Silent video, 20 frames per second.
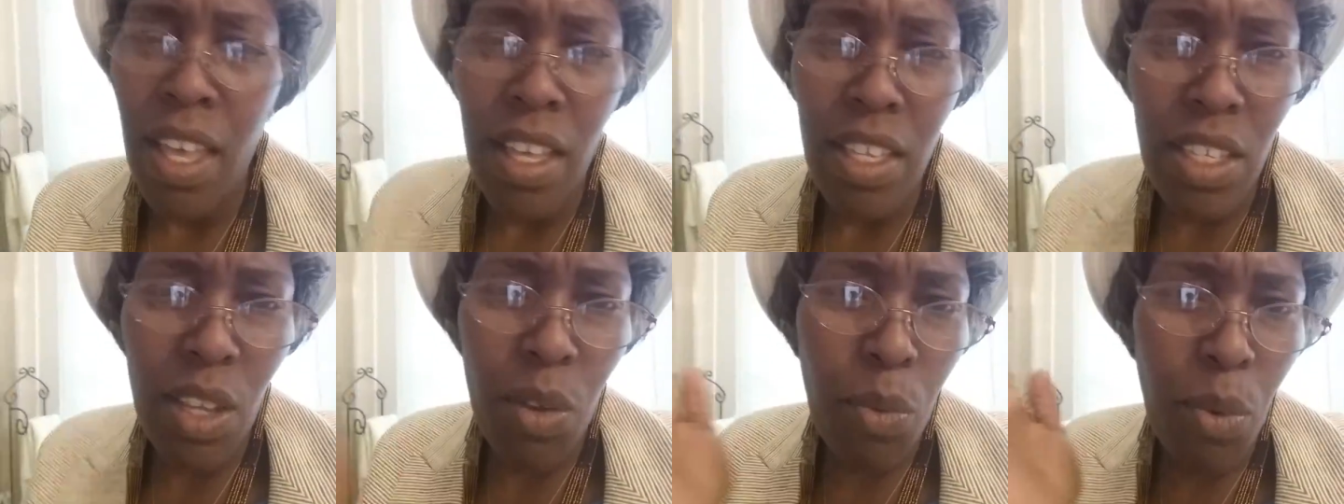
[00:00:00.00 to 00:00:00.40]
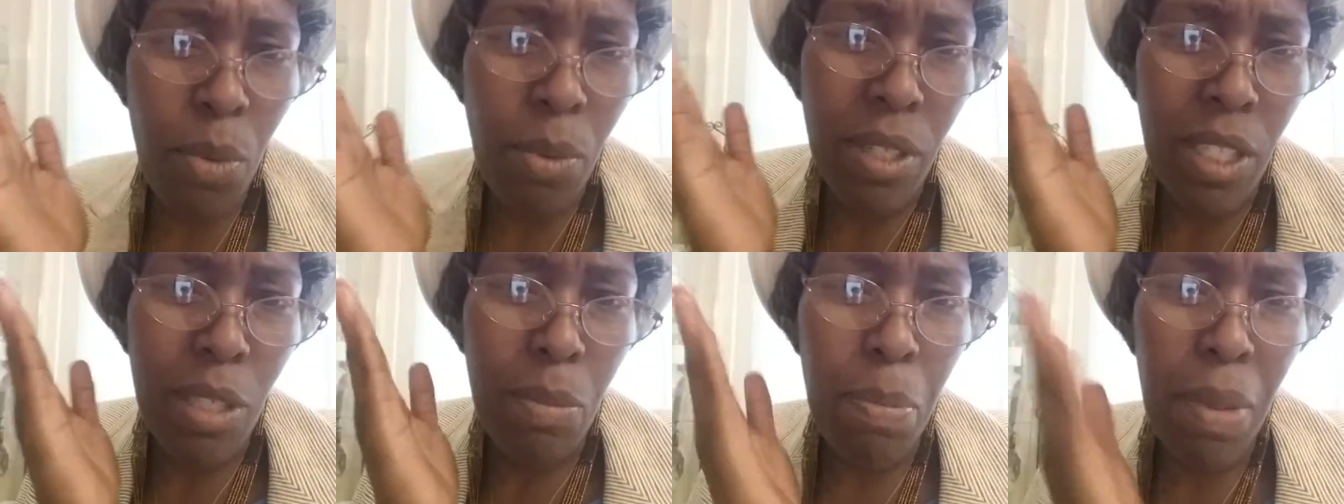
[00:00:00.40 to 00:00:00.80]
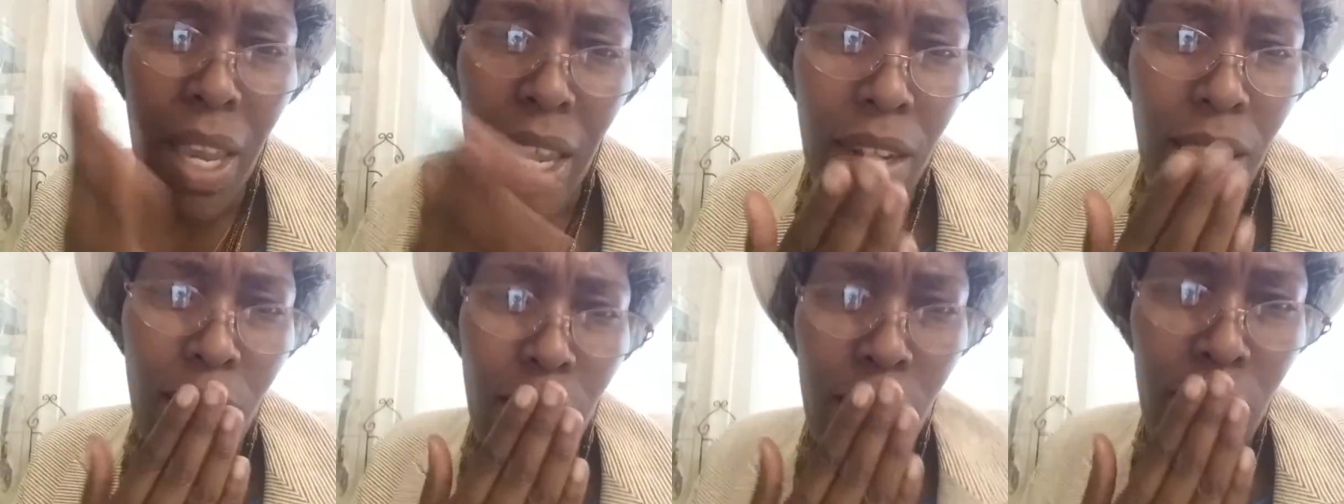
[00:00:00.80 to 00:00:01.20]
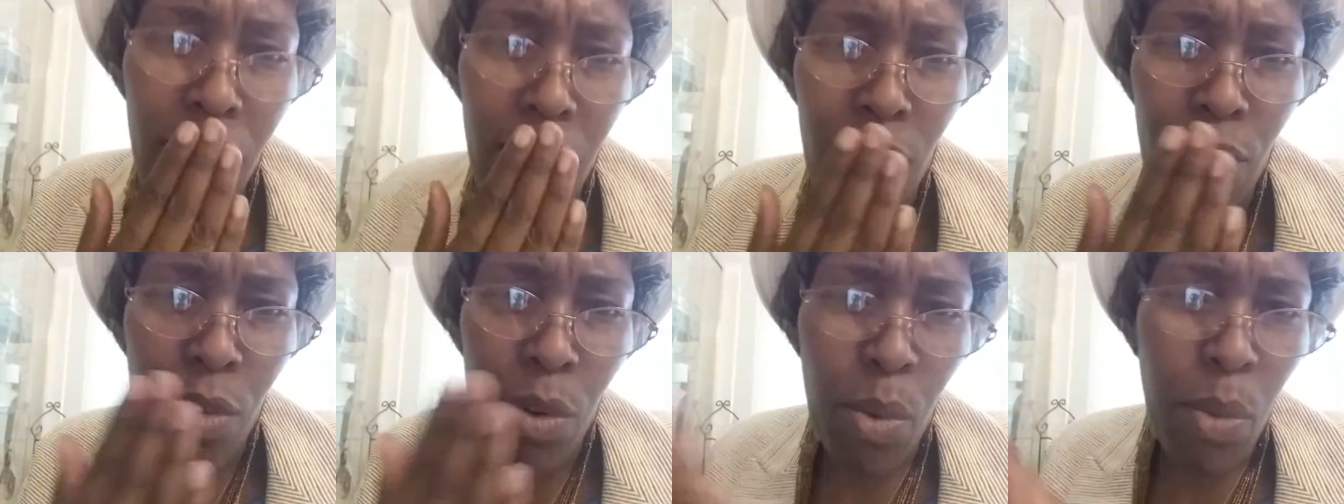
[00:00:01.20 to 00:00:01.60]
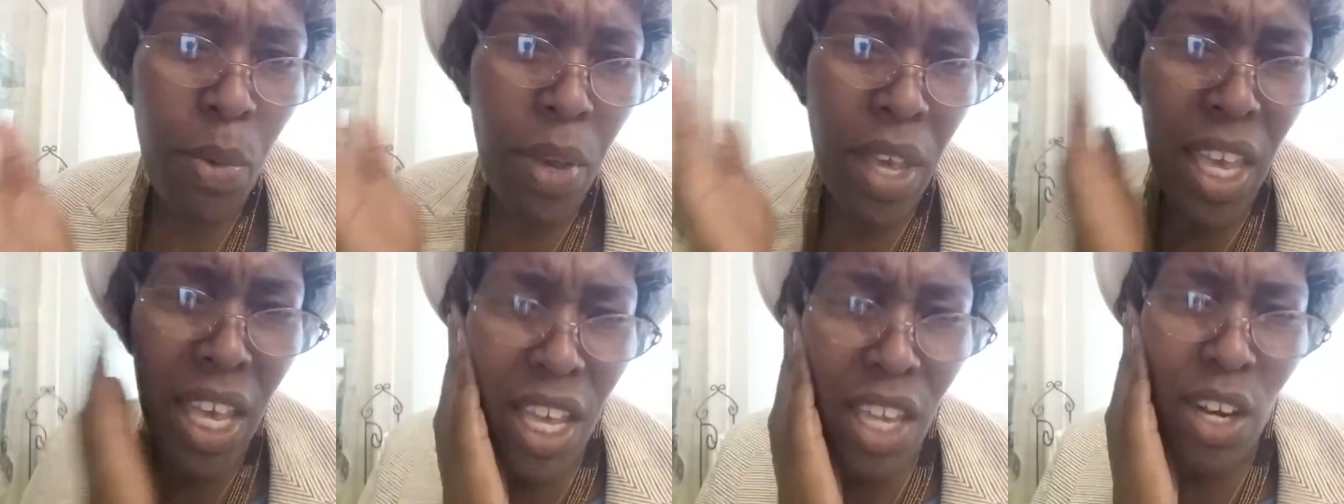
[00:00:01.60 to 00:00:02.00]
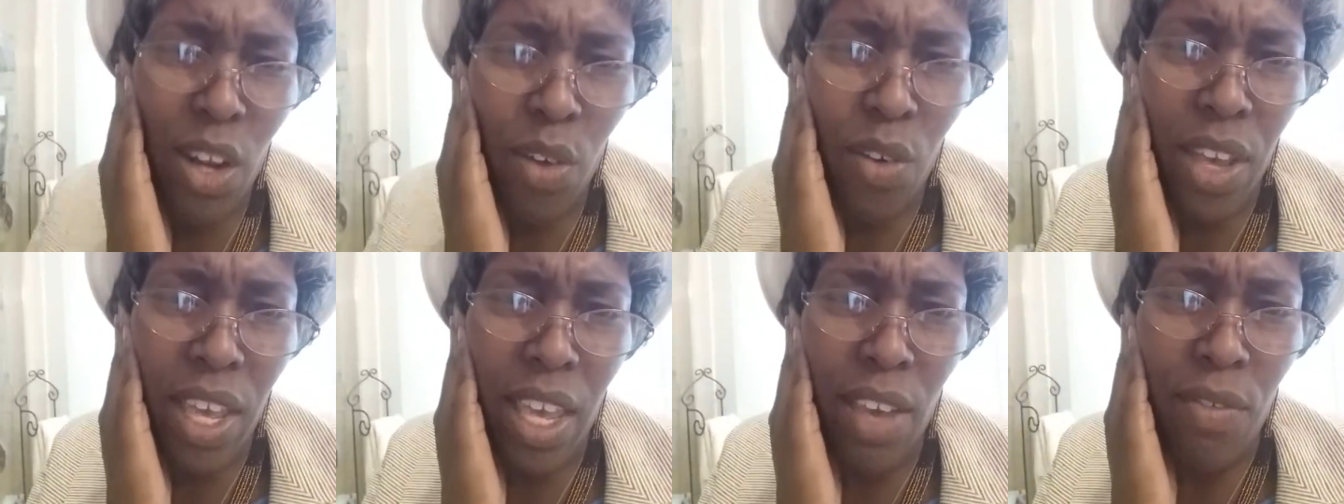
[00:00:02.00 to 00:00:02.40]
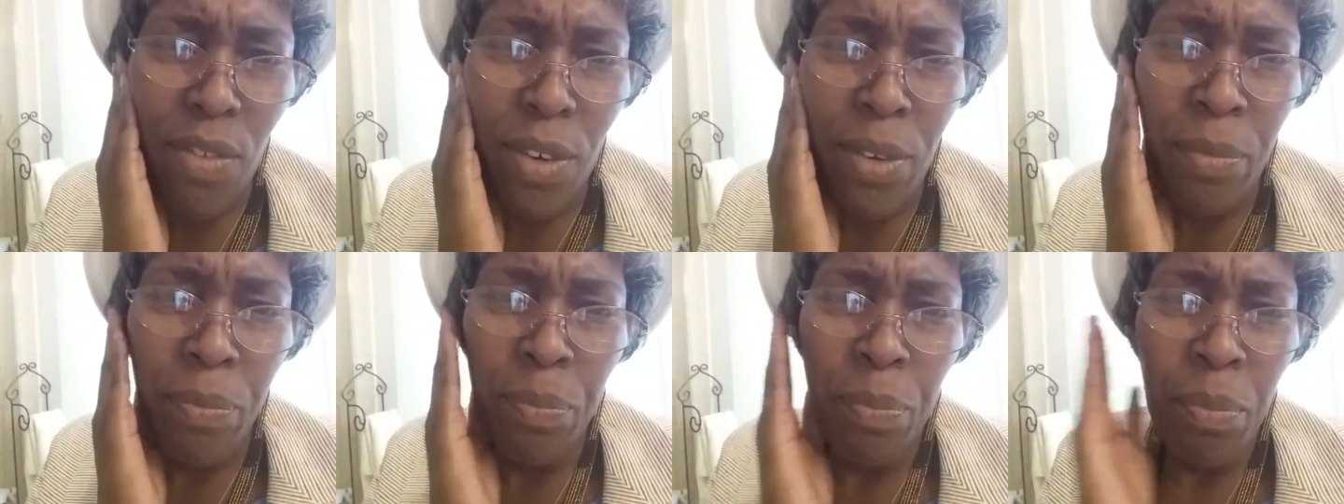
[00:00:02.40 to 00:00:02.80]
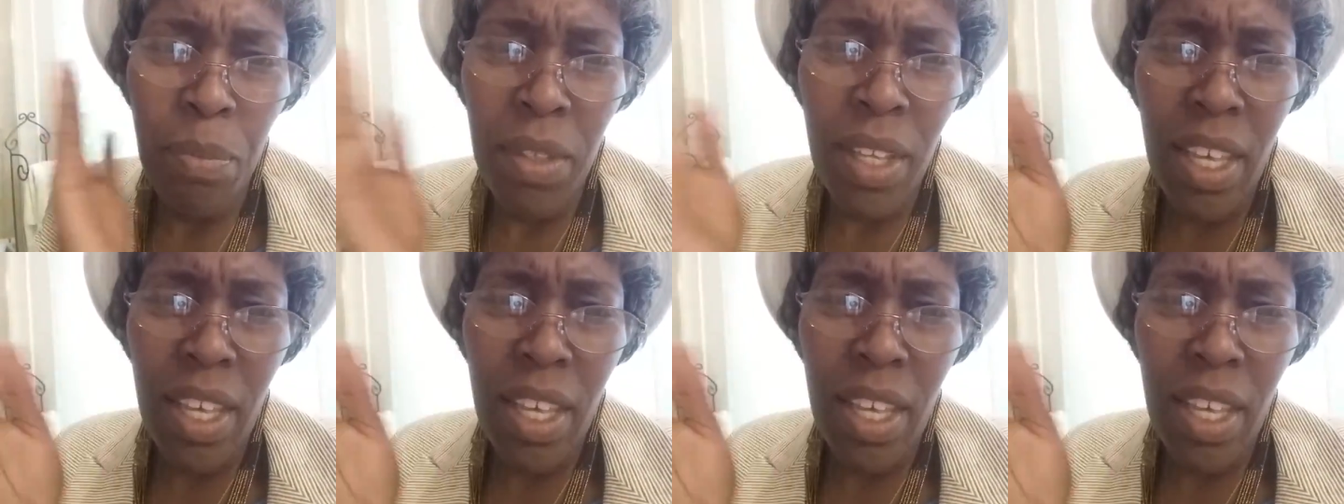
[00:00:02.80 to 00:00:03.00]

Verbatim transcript: so we will speak no evil we will hear no evil